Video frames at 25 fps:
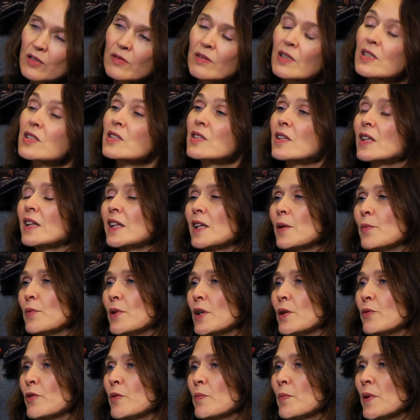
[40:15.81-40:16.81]
to actually
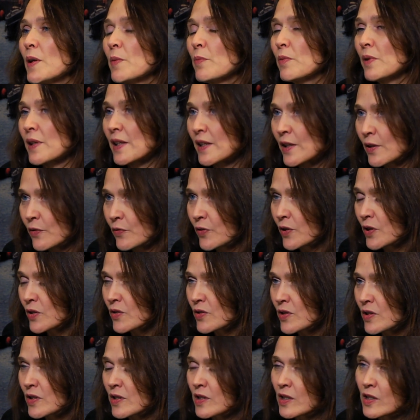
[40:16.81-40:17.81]
collaborate with people in the
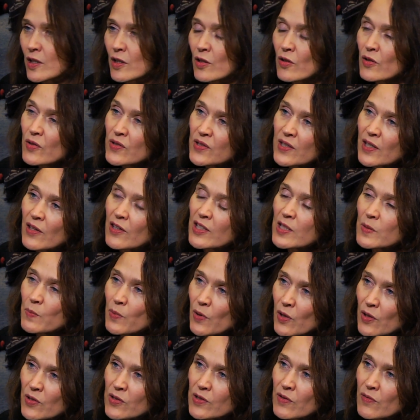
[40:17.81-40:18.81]
future, to use their
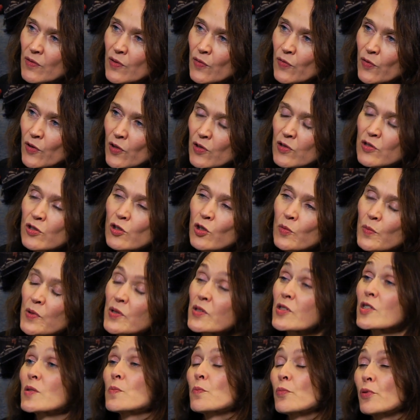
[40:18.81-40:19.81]
experience of the future
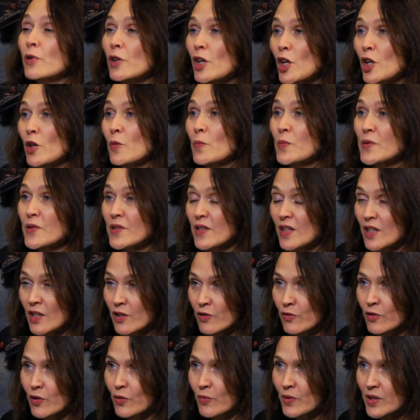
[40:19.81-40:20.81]
almost as probes
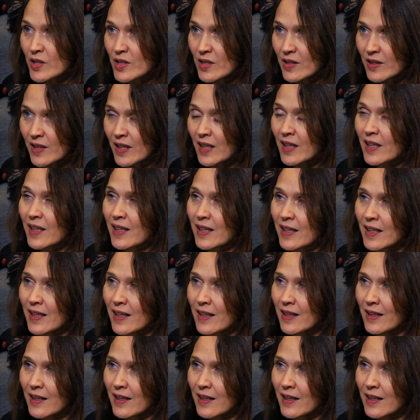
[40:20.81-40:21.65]
through which they can